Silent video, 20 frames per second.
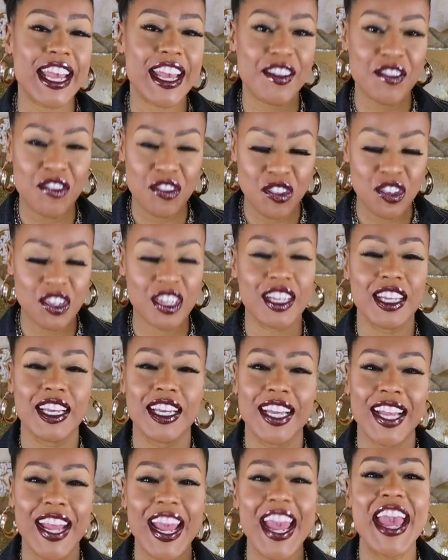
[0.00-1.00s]

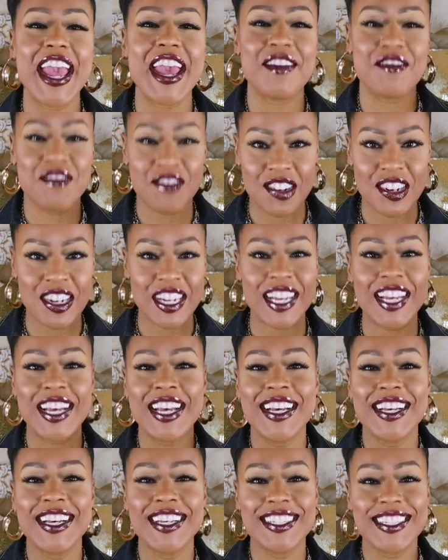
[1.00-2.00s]
every every
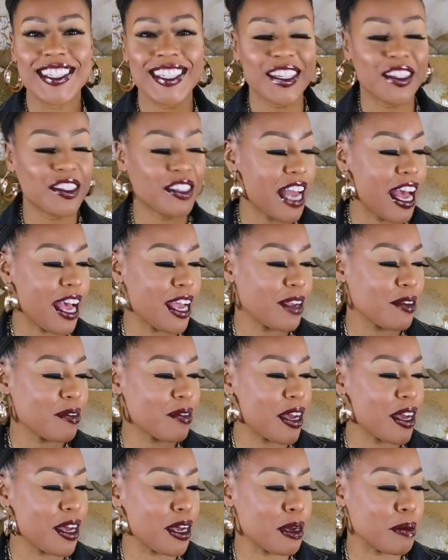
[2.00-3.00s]
single night
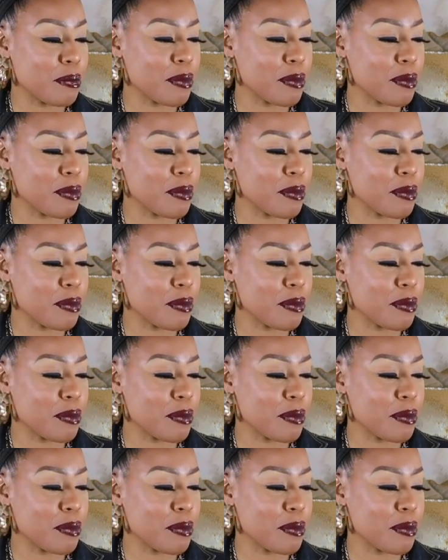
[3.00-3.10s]
uh,